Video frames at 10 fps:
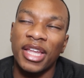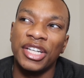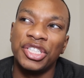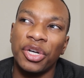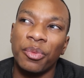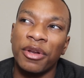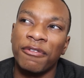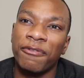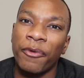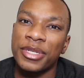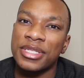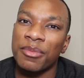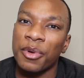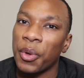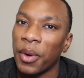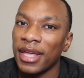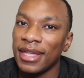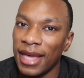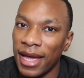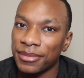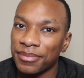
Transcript: I don't want to voice them quite yet.